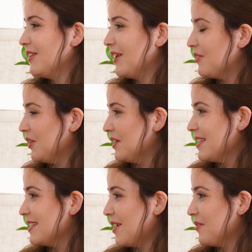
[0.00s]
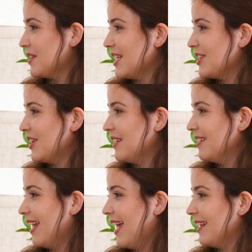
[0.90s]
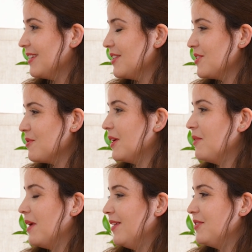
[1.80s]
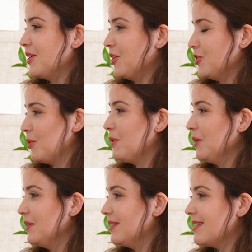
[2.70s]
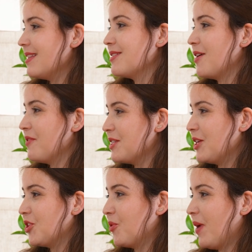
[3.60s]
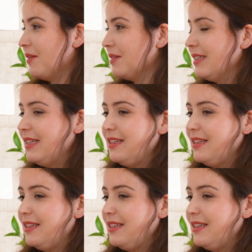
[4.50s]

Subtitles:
looking forward to this conversation and to what you have to contribute to this conversation around